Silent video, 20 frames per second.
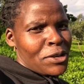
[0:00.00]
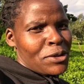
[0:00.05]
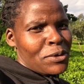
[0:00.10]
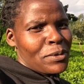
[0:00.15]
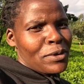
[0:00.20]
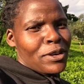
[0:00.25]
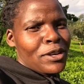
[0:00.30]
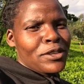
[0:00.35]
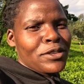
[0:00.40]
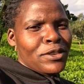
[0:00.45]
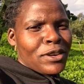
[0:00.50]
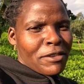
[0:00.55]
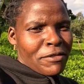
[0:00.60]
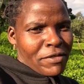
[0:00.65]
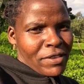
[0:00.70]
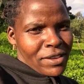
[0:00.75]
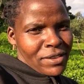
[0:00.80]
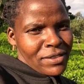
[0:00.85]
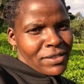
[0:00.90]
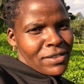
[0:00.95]
you will also
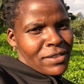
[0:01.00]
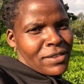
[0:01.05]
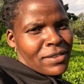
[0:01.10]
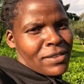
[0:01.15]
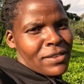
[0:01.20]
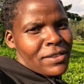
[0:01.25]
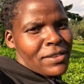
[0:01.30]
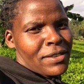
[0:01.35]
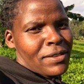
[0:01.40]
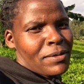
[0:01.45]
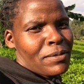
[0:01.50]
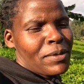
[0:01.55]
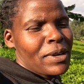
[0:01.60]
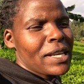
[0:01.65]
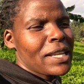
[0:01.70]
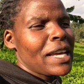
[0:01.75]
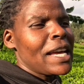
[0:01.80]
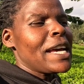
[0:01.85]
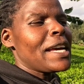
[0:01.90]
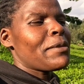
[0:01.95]
harvest.
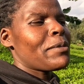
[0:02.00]
When